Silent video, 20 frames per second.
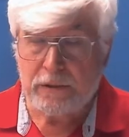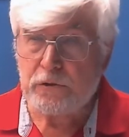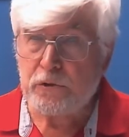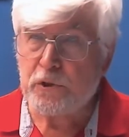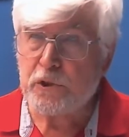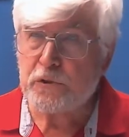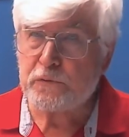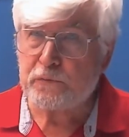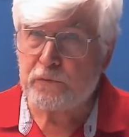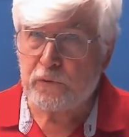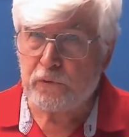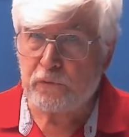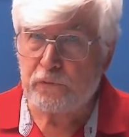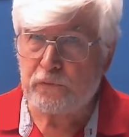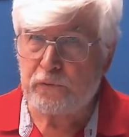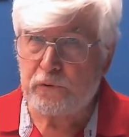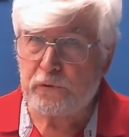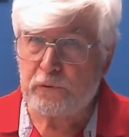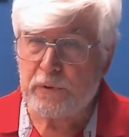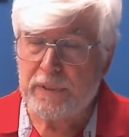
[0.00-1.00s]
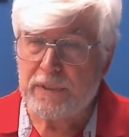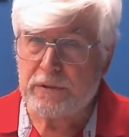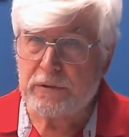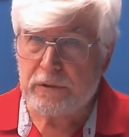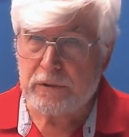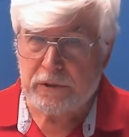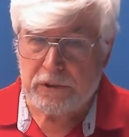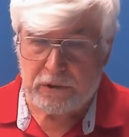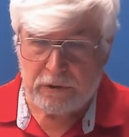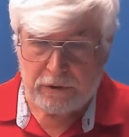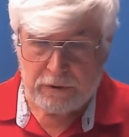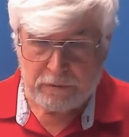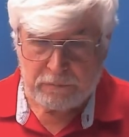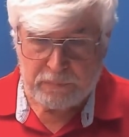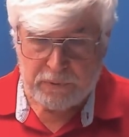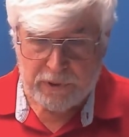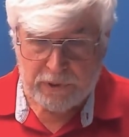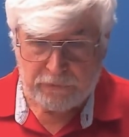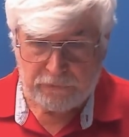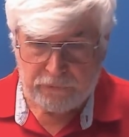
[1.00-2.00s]
useful for research on
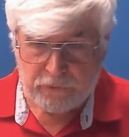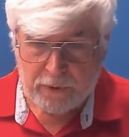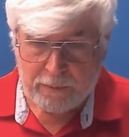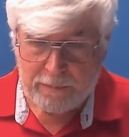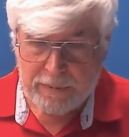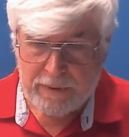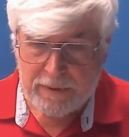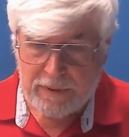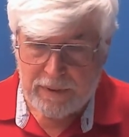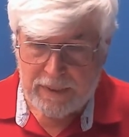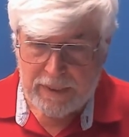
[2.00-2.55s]
prothrombin,